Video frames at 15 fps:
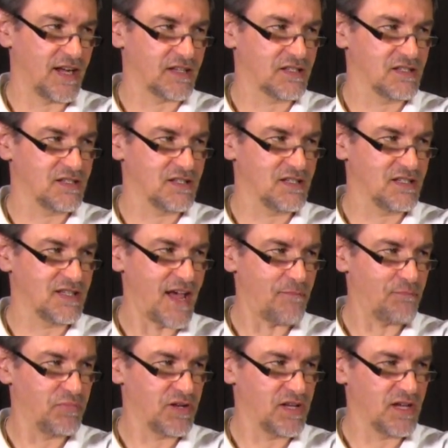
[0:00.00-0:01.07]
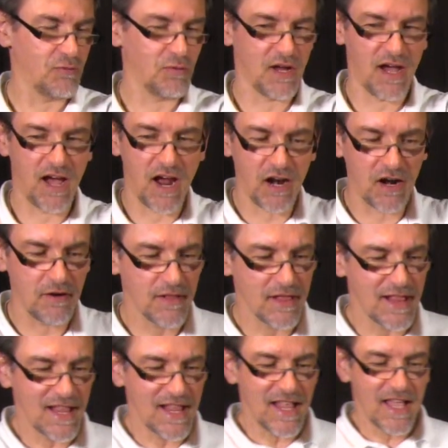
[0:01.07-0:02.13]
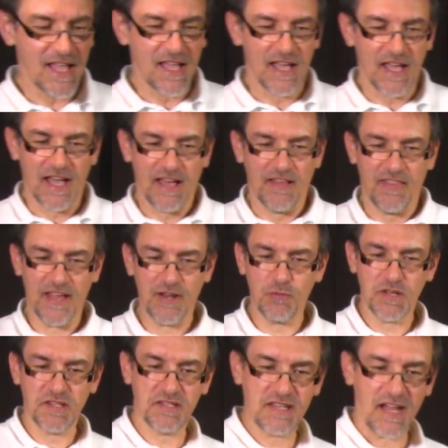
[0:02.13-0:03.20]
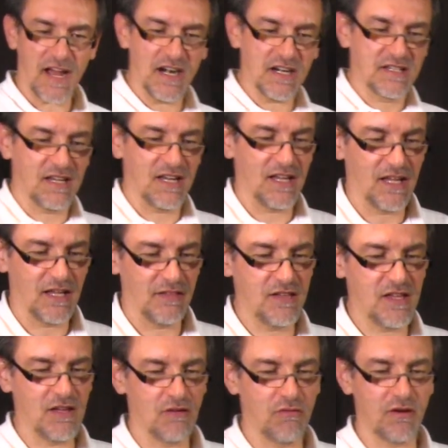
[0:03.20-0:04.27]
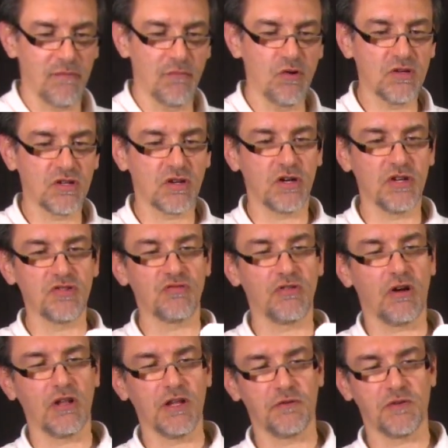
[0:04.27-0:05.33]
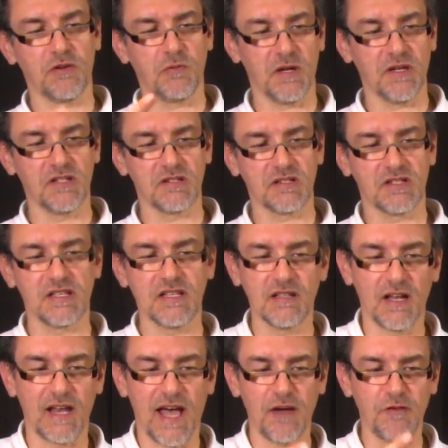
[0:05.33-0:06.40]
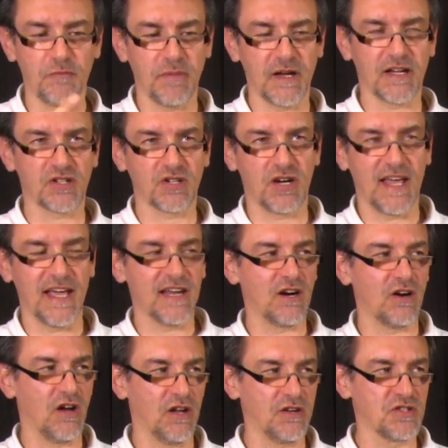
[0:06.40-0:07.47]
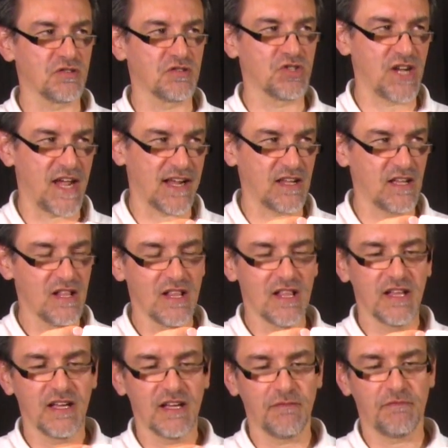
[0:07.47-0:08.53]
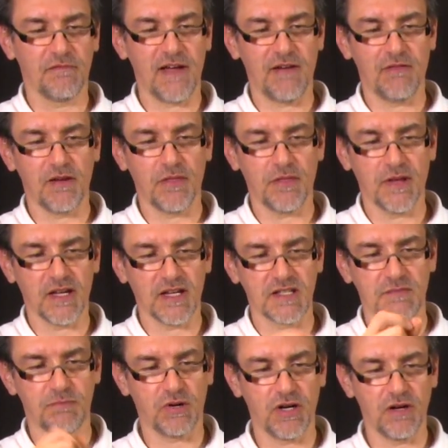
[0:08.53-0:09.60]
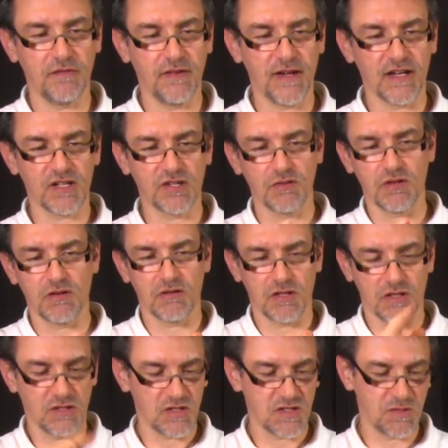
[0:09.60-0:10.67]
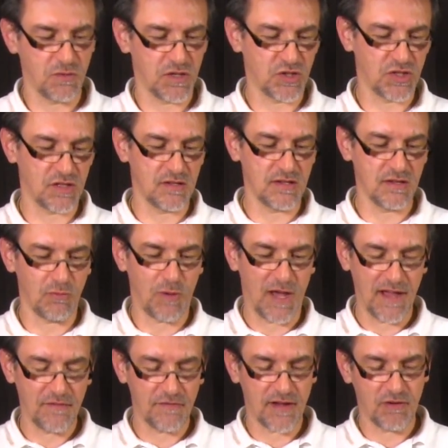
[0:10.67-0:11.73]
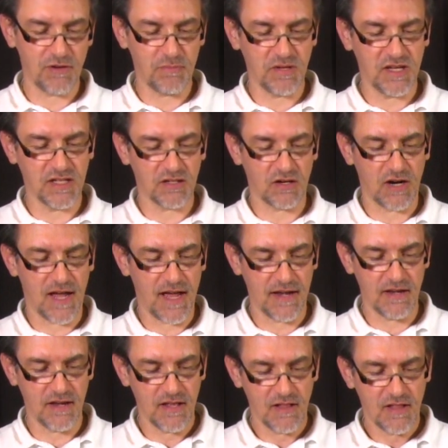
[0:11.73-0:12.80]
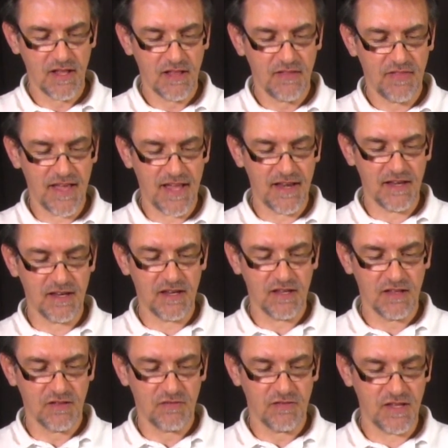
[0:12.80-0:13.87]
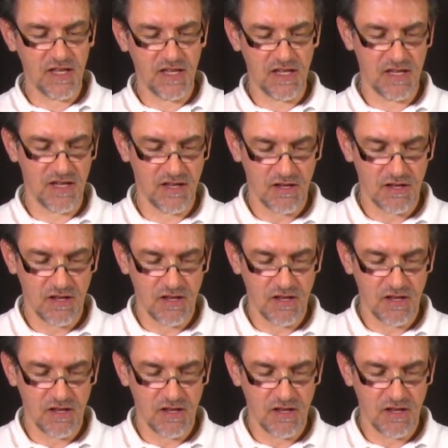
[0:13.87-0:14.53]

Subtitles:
step. Here we are. Then we start the remote control. If you want to see the live picture later on to check if everything is perfect, switch the Wi-Fi repeater on, then the